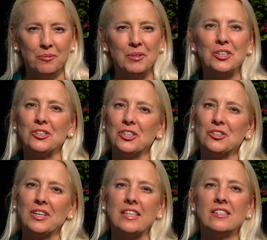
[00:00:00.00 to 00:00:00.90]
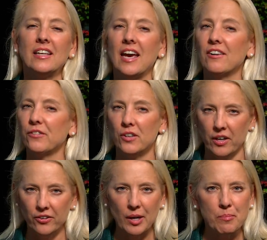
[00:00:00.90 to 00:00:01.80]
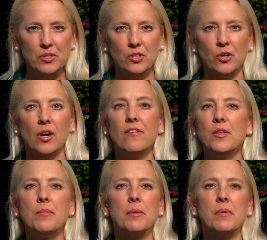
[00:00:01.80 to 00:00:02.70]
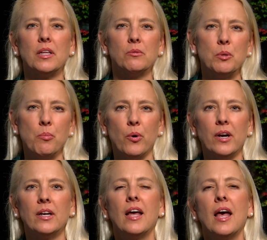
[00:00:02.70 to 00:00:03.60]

Be sure to join us again for another episode of the Macmillan Report,